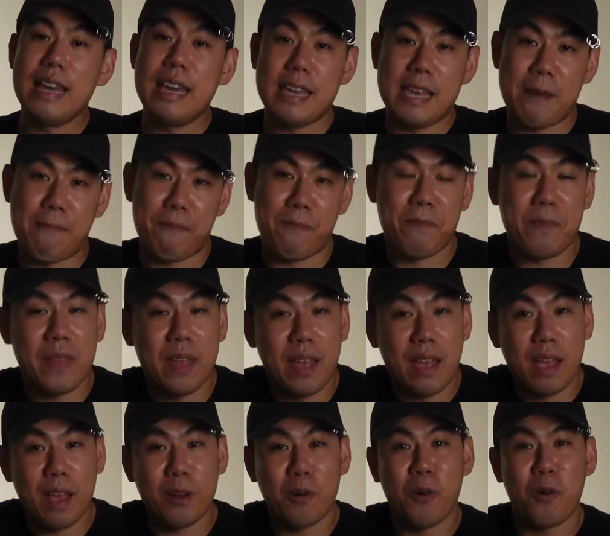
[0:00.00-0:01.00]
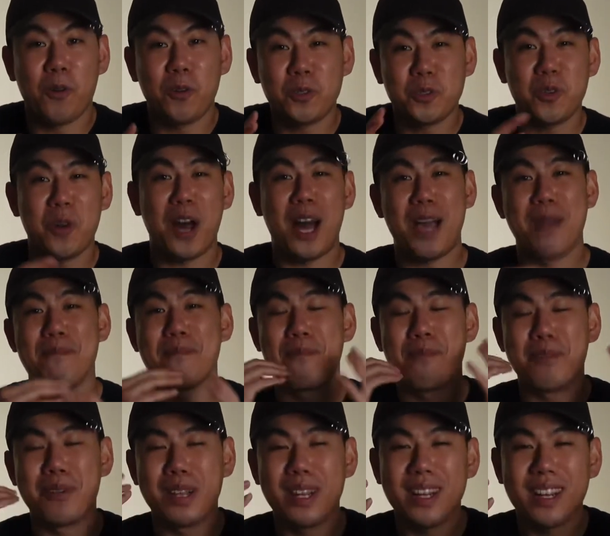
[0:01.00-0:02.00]
Yeah, and also I'm
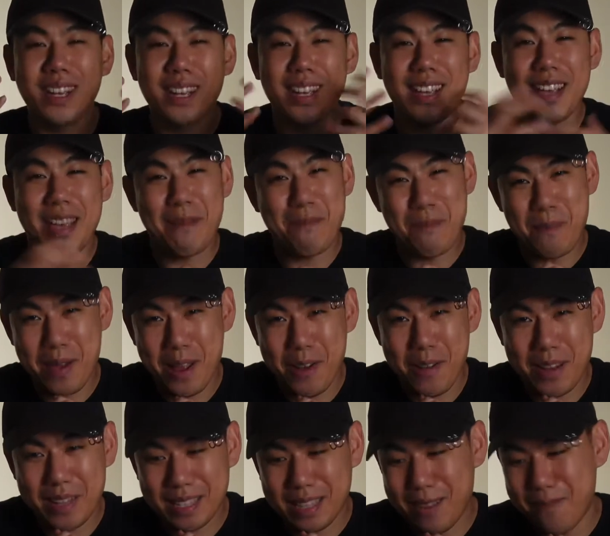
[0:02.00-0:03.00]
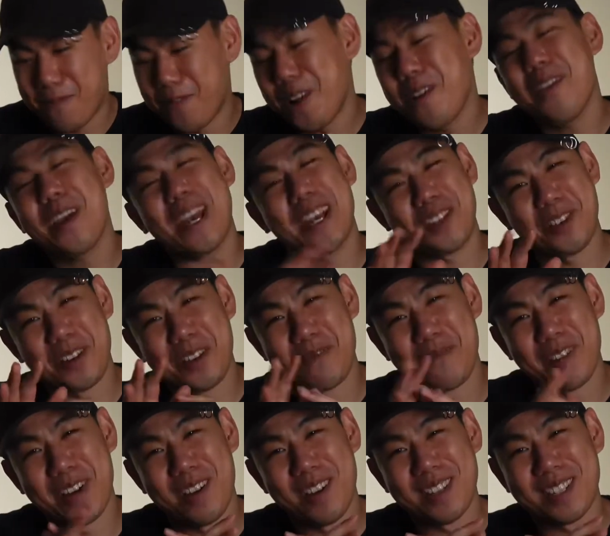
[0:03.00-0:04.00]
pretty embarrassed. I'm very actually
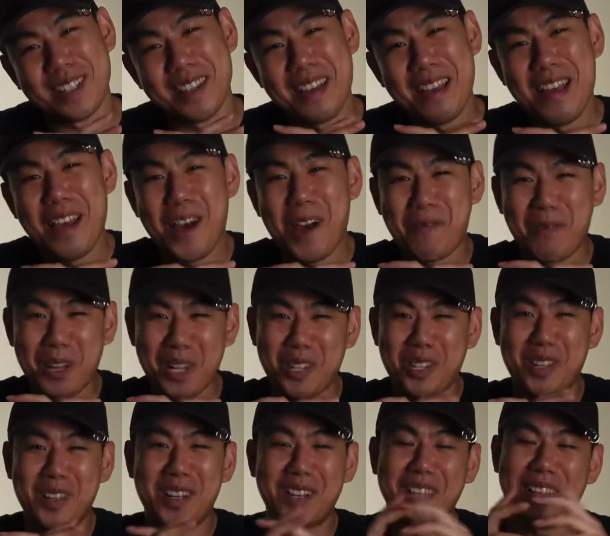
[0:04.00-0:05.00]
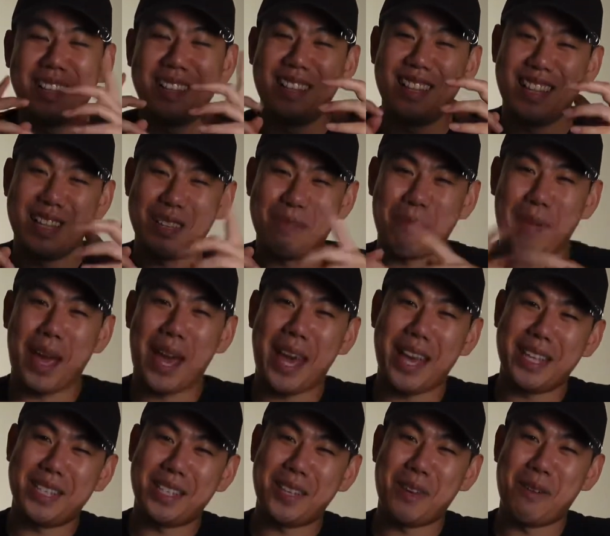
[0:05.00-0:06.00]
embarrassed about sharing this
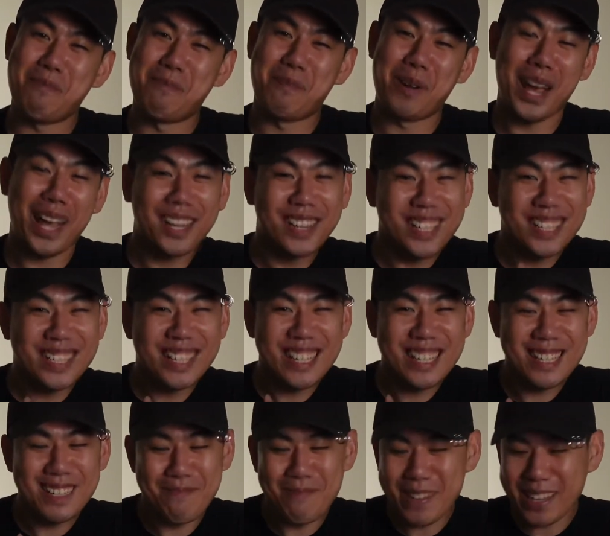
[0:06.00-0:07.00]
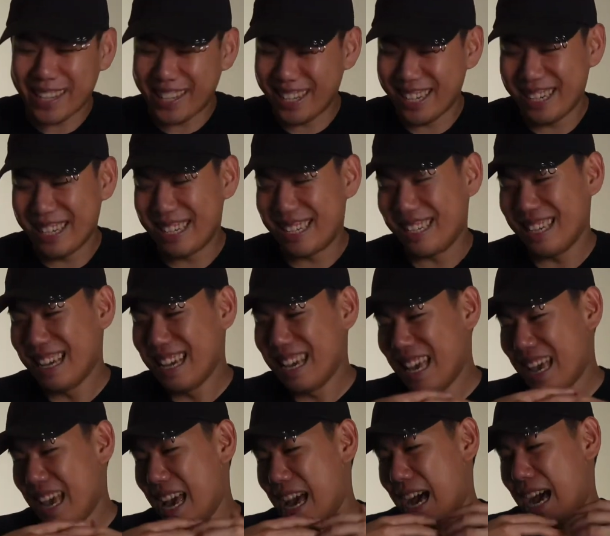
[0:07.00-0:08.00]
past practices, because
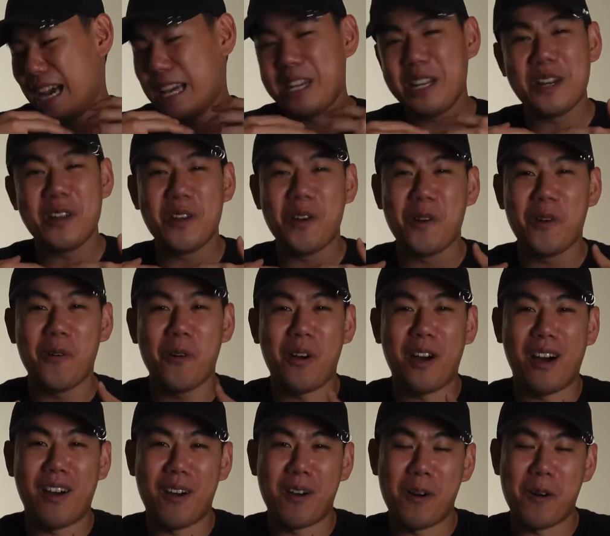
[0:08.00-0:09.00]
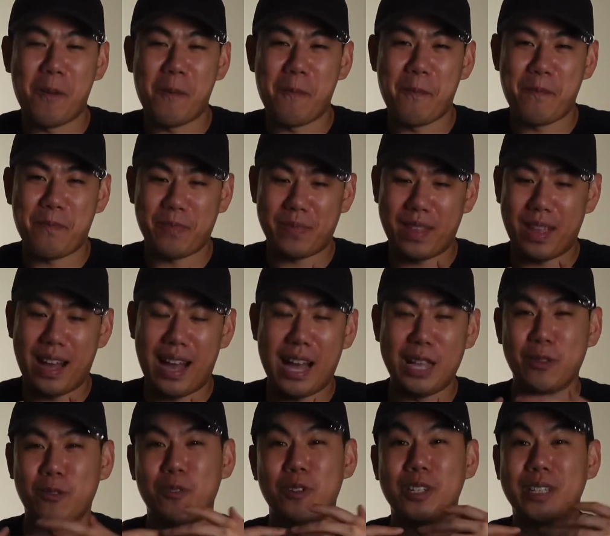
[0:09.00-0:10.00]
I know I
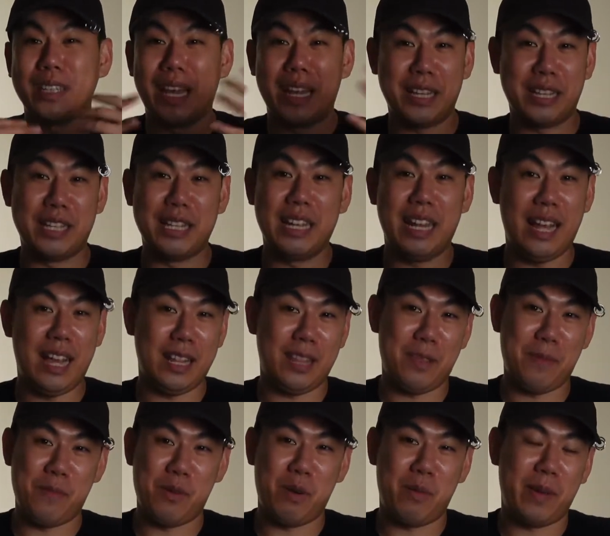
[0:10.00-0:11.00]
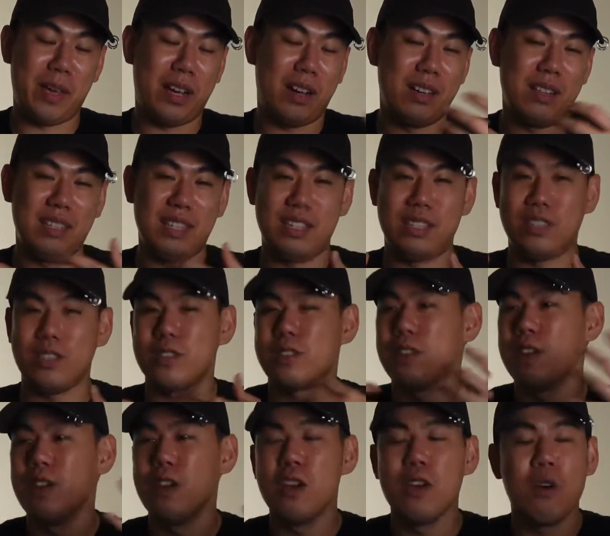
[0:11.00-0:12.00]
don't look that good at the moment, because it's just
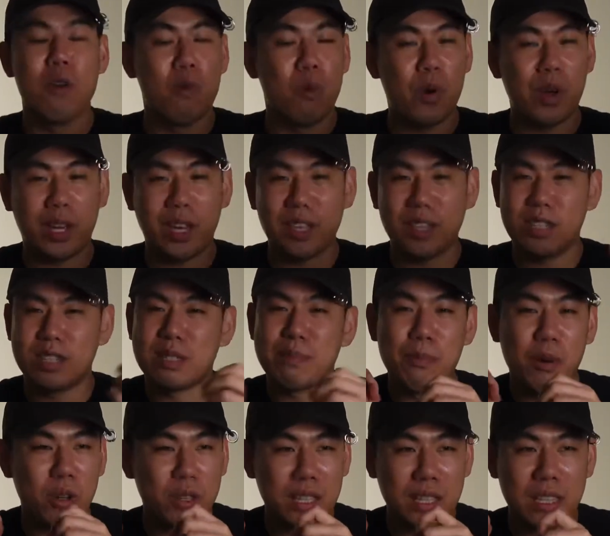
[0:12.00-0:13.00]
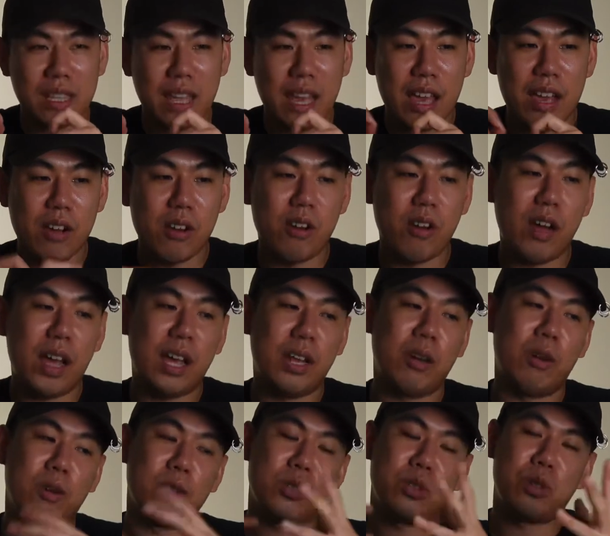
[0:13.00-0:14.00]
working the small detail and
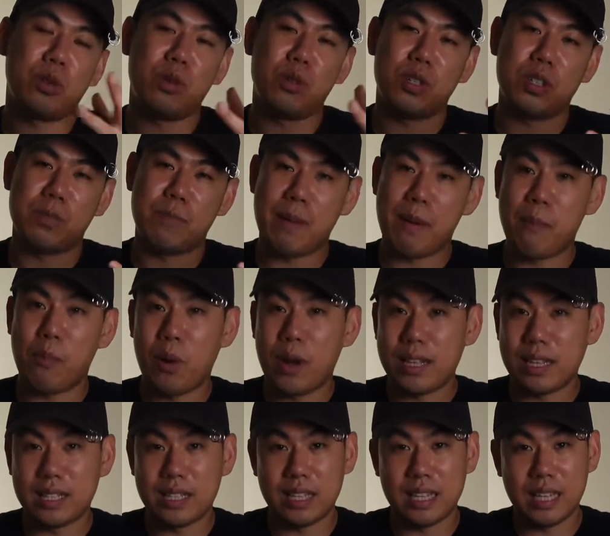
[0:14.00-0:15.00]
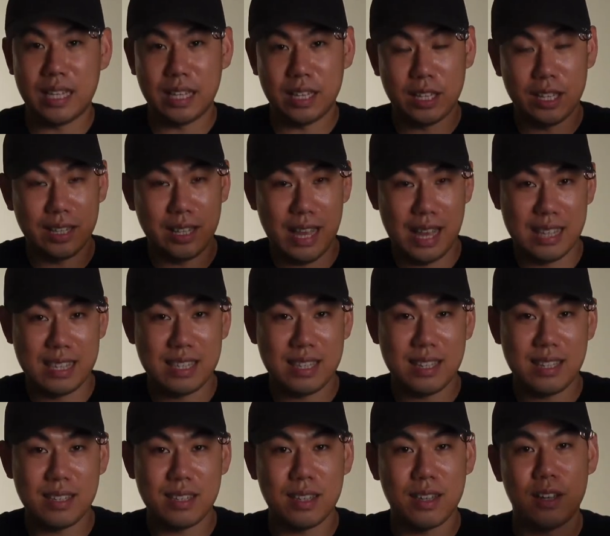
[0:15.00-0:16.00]
also just memorizing the
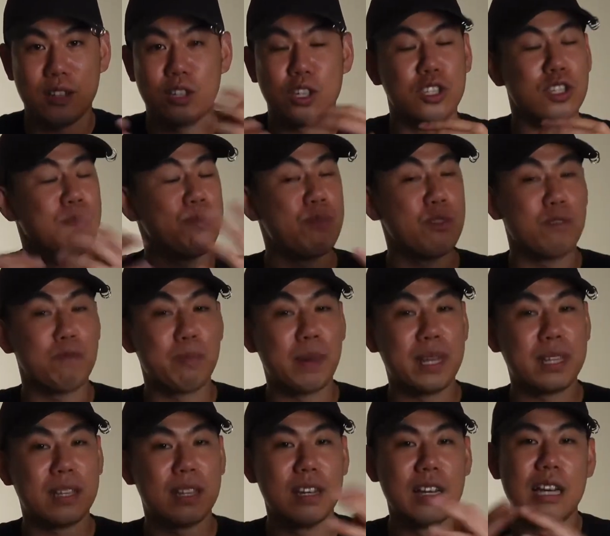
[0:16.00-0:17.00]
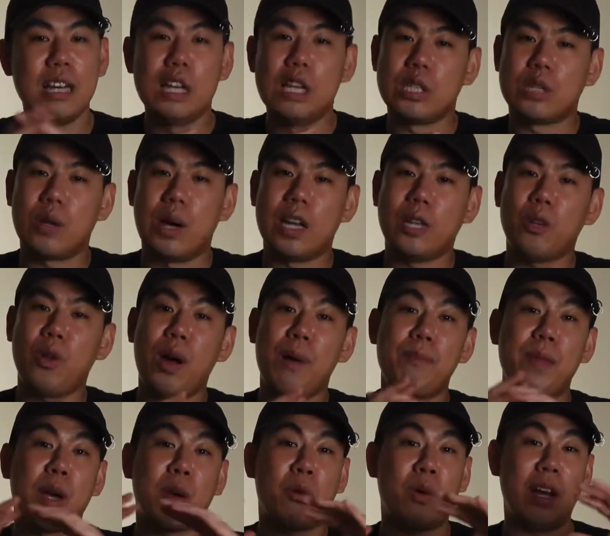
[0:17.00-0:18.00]
dances, just the movement. So I know I'm
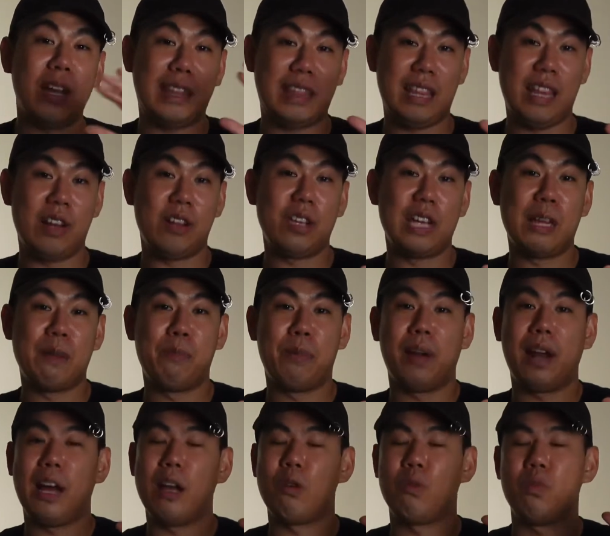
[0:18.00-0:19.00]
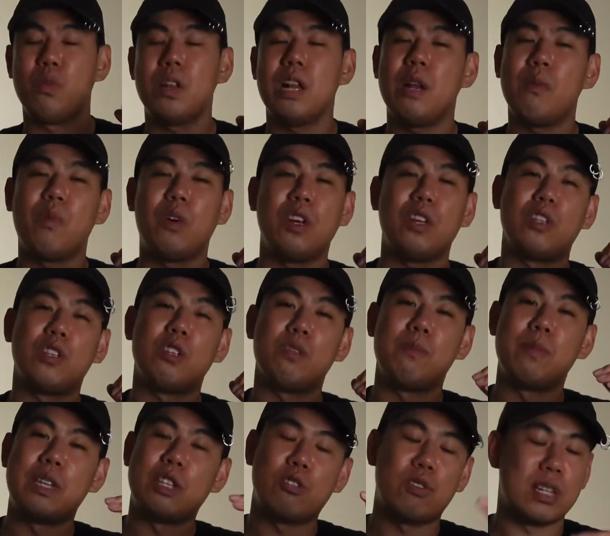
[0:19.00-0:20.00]
not quite there yet, but I really wanted to
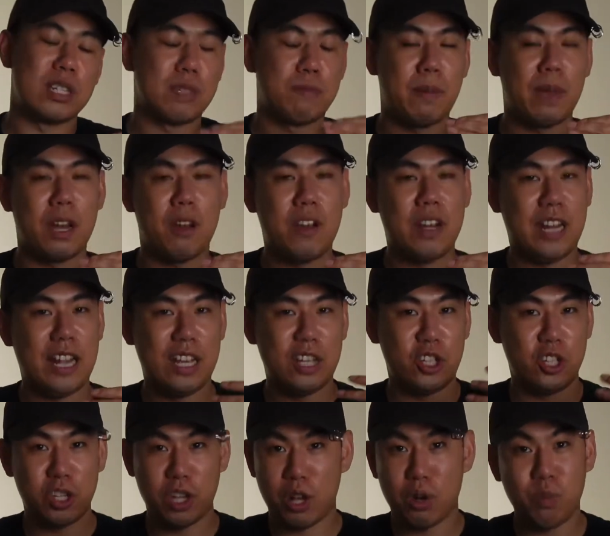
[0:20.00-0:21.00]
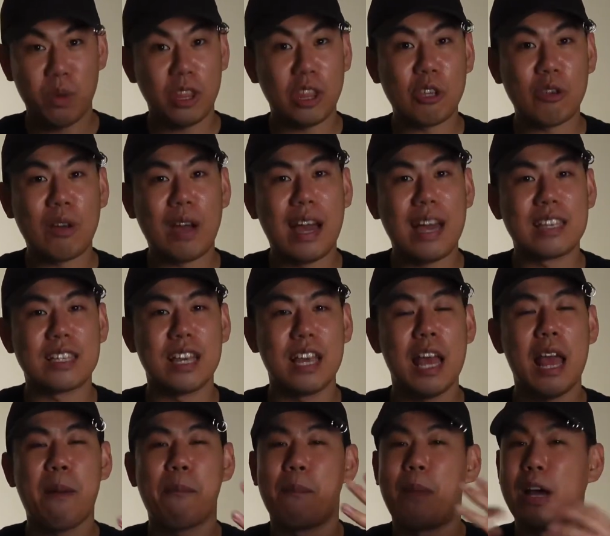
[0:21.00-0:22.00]
be transparent and share with you guys
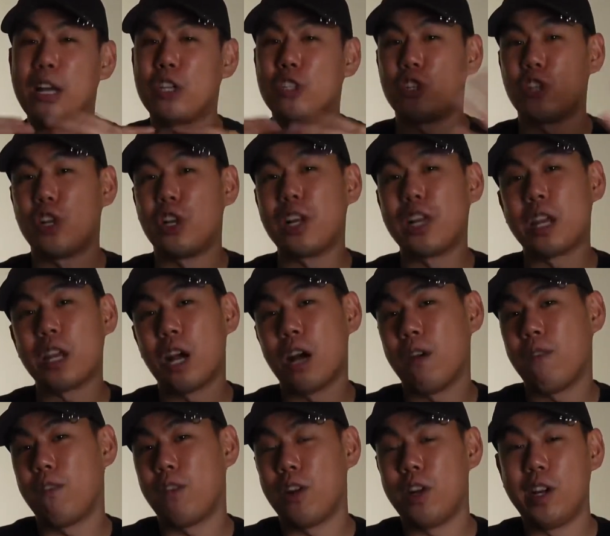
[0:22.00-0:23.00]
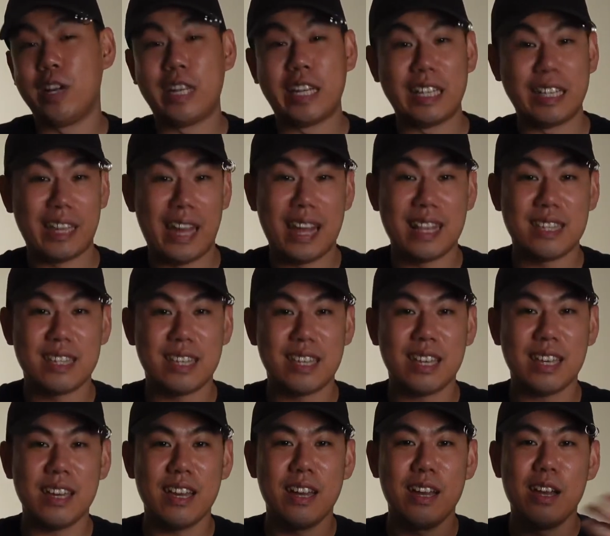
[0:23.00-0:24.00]
my journey of learning
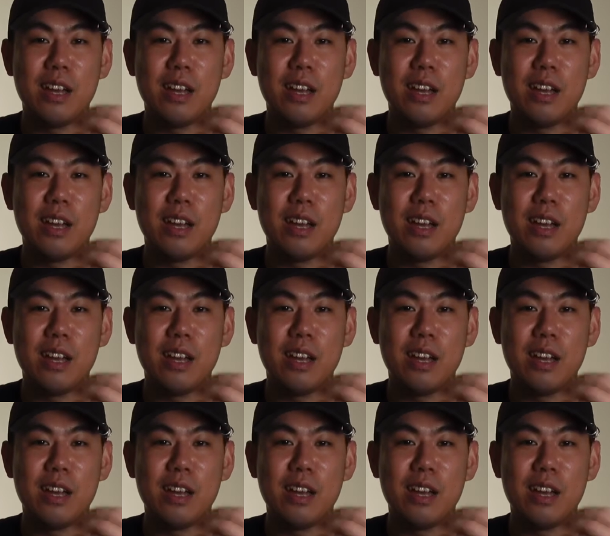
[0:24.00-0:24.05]
dancing.